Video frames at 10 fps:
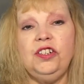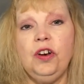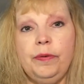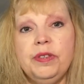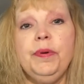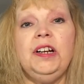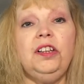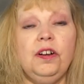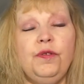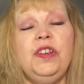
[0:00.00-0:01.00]
you always want to
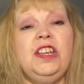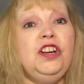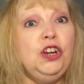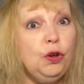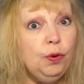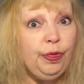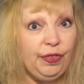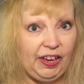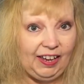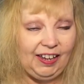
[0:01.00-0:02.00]
look for the new
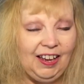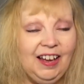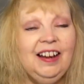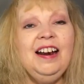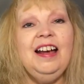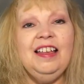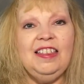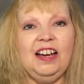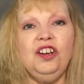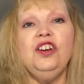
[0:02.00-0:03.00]
thing
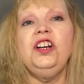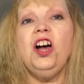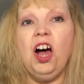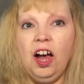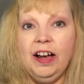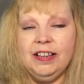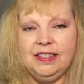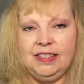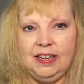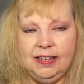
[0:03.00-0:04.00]
that could
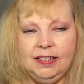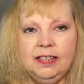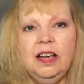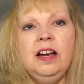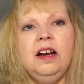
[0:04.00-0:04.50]
cause this.